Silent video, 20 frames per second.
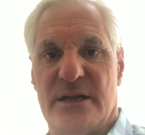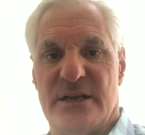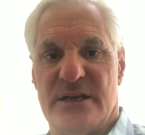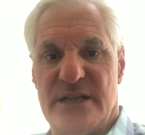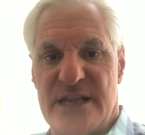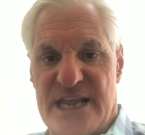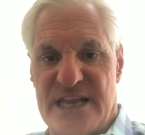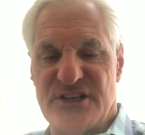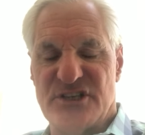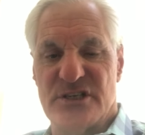
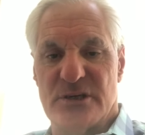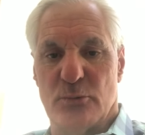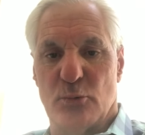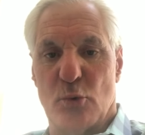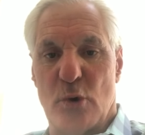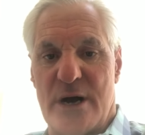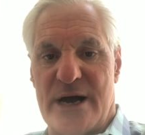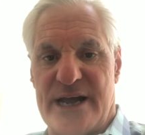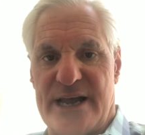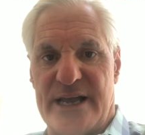
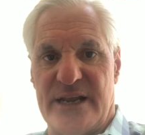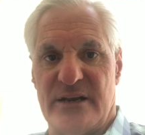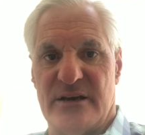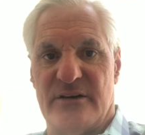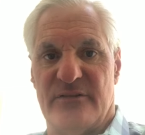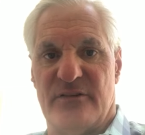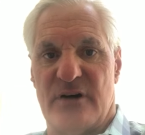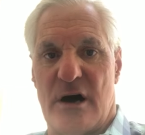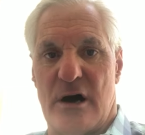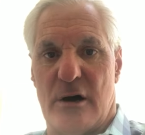nationwide
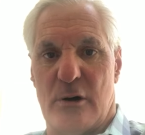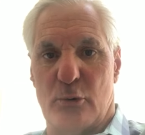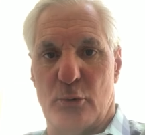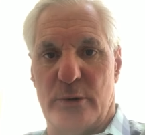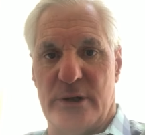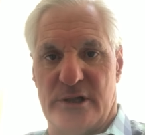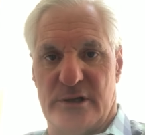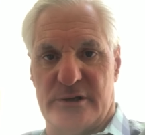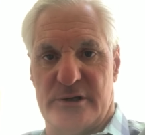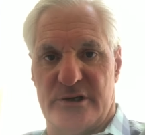of all
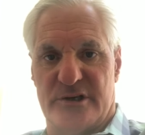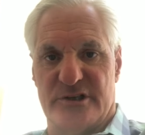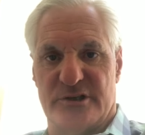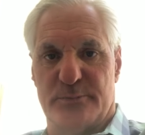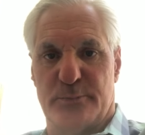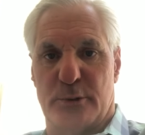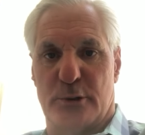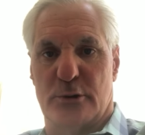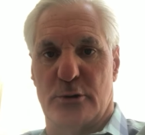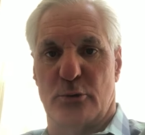
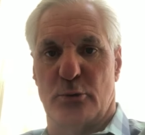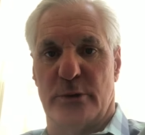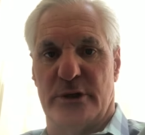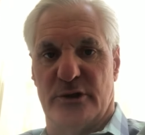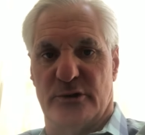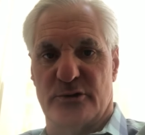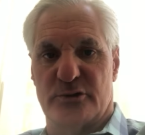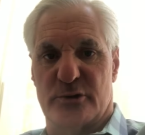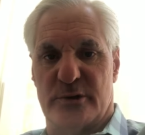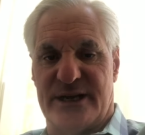realtors per
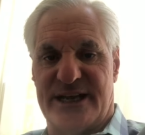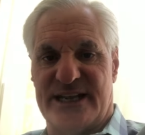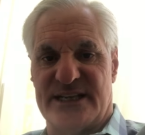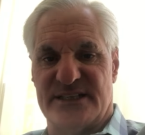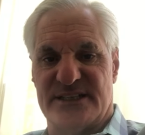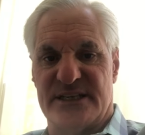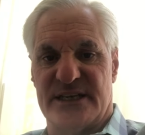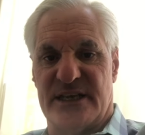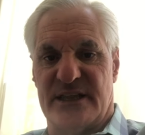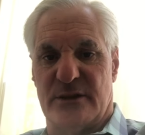Real
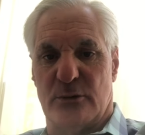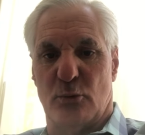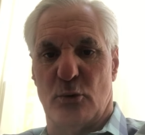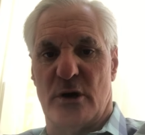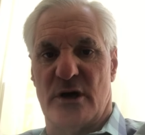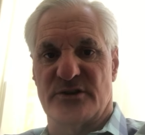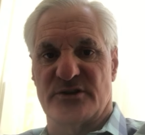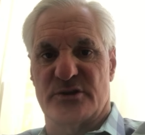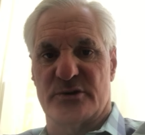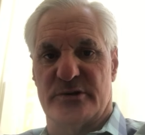Trends and the
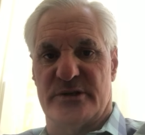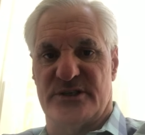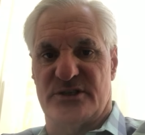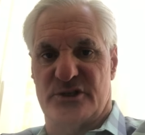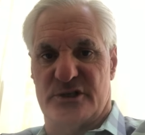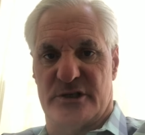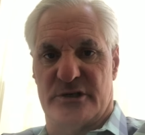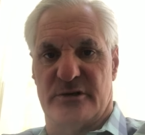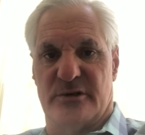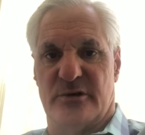Wall Street
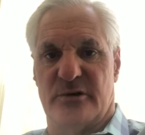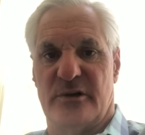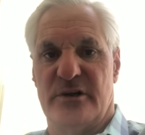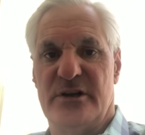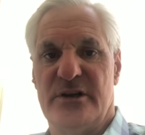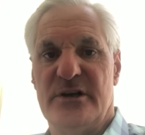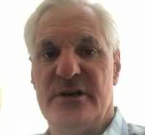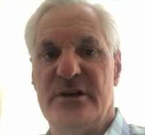Journal.